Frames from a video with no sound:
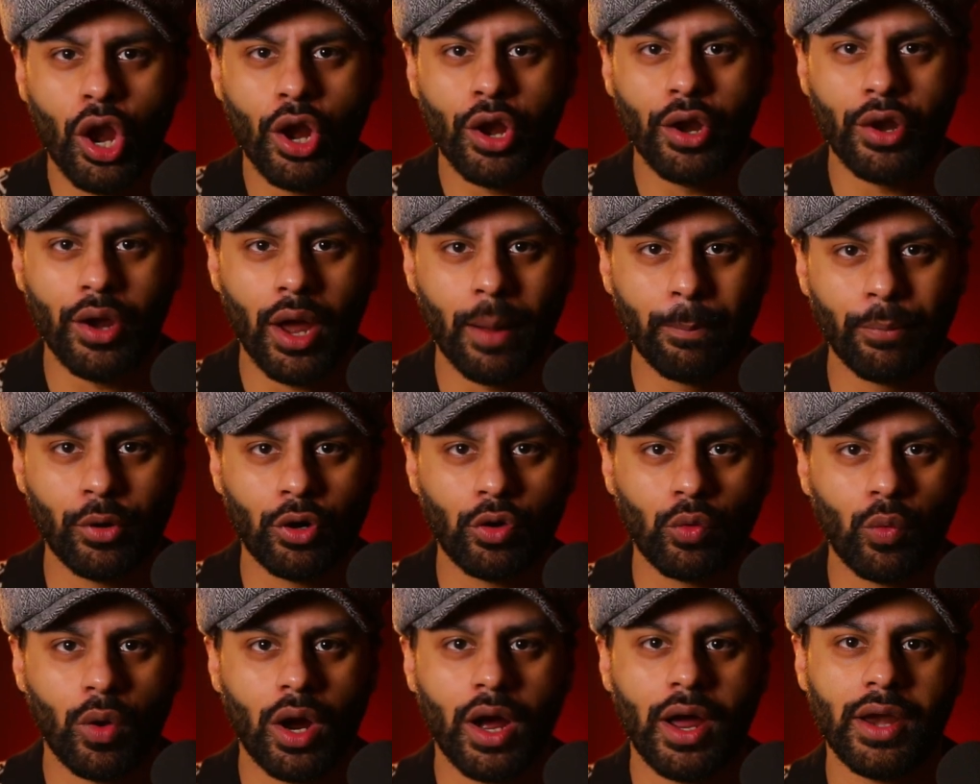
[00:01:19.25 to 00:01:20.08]

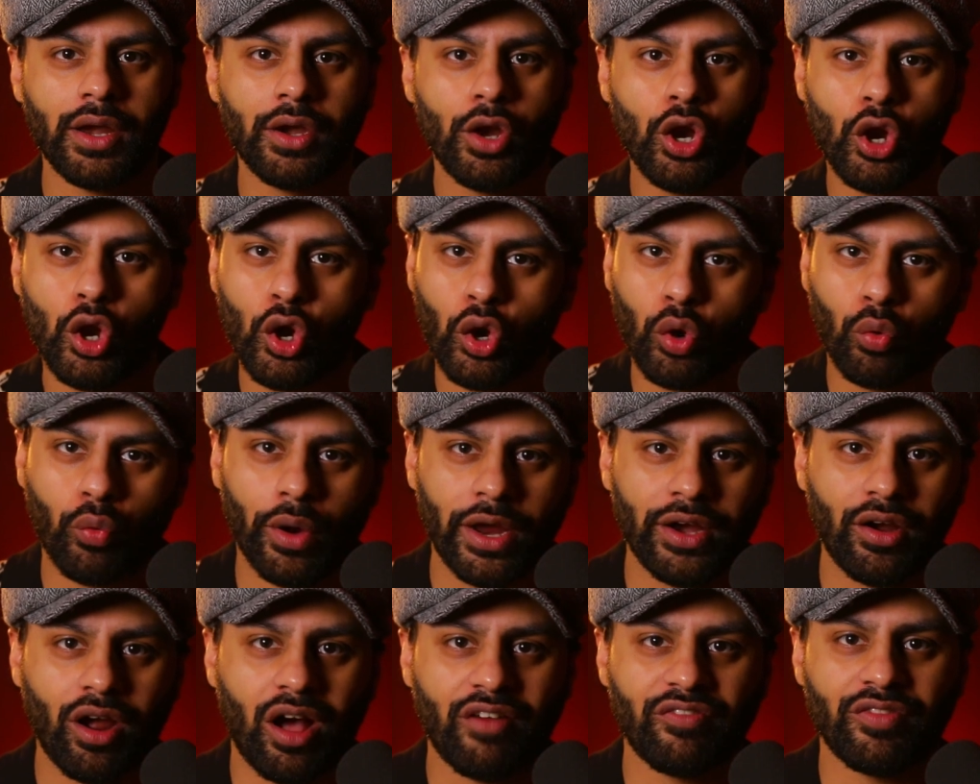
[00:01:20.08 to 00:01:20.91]
number one,
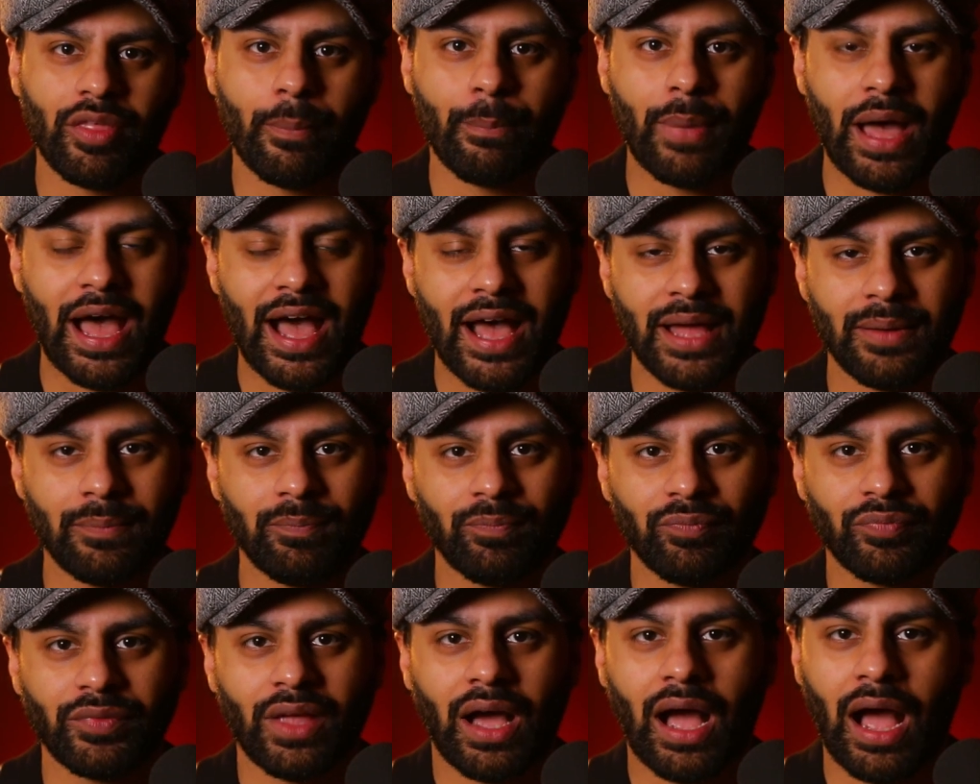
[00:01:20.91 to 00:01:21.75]
right off the bat,
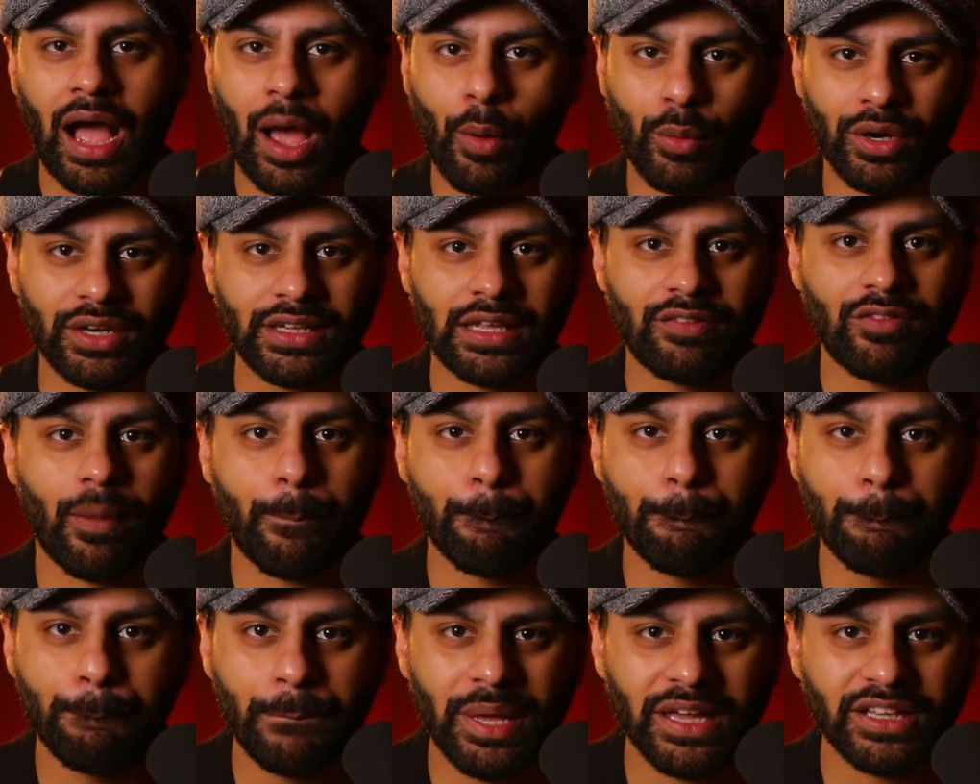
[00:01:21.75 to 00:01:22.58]
I want to give
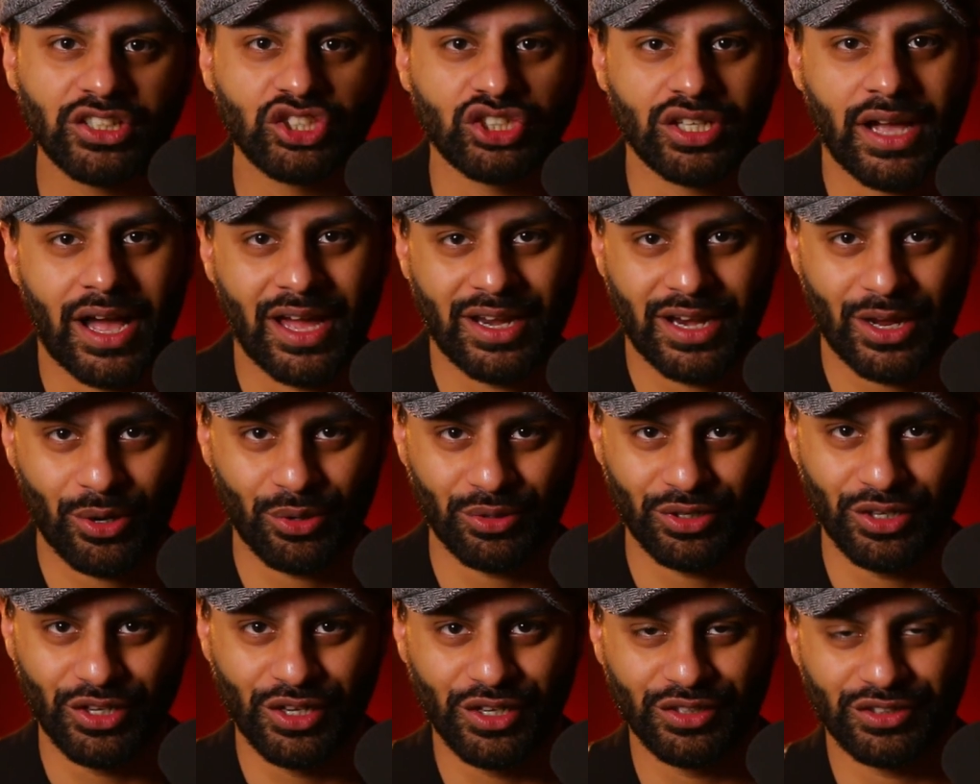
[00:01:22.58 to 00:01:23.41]
a big shout
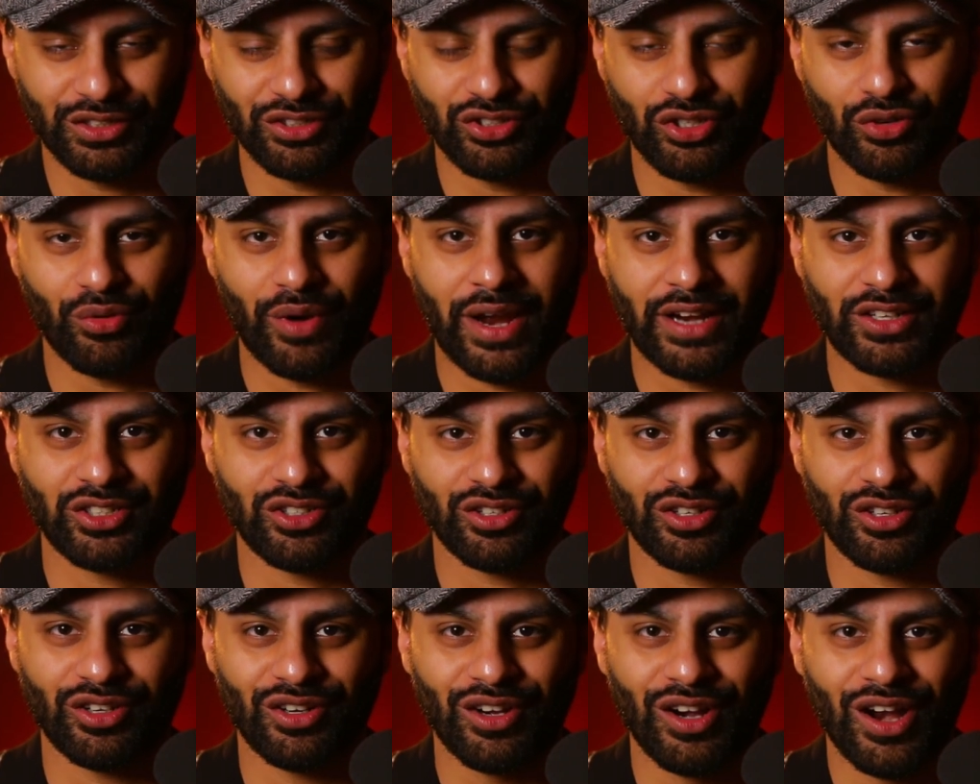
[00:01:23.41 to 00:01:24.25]
out to
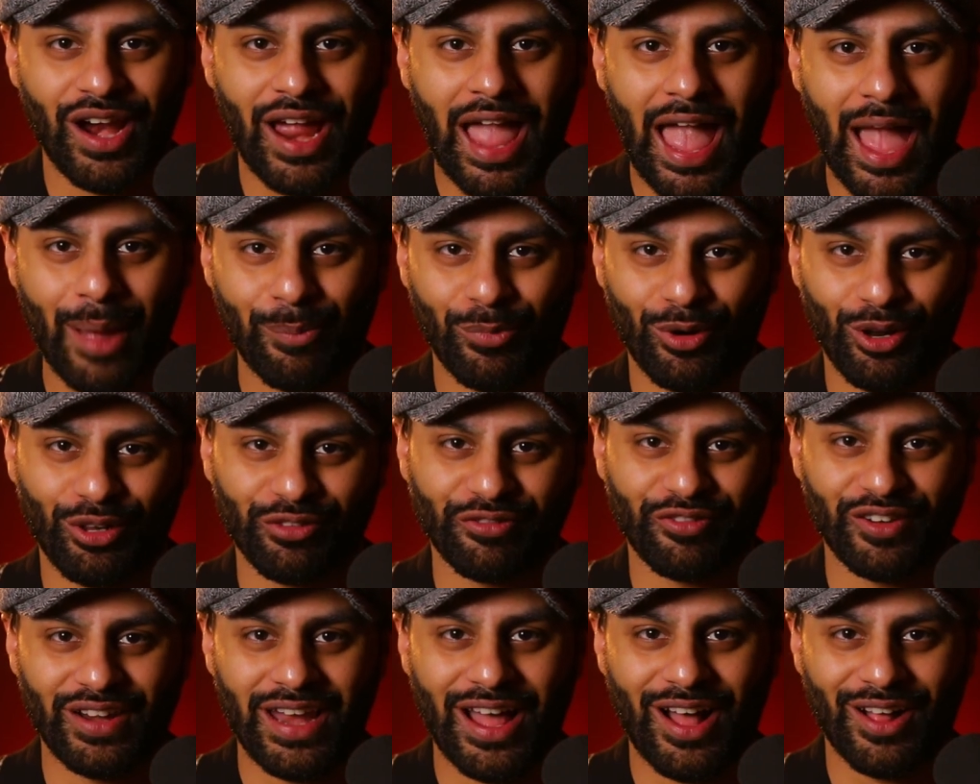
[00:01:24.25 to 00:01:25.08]
director Emerald
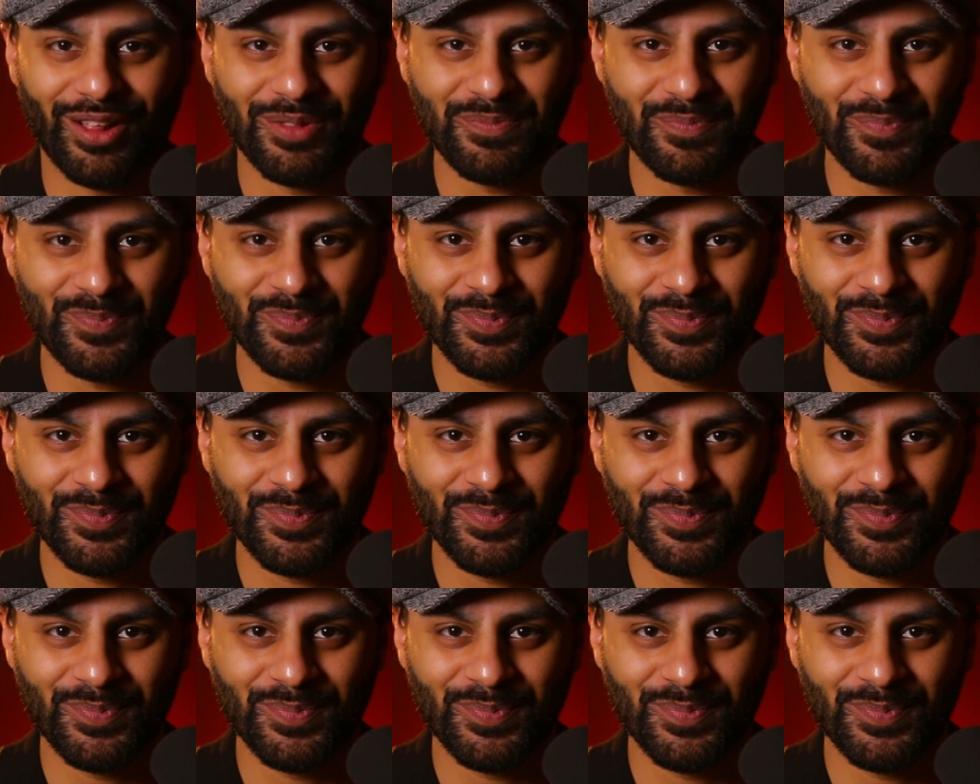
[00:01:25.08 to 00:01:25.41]
Fennell.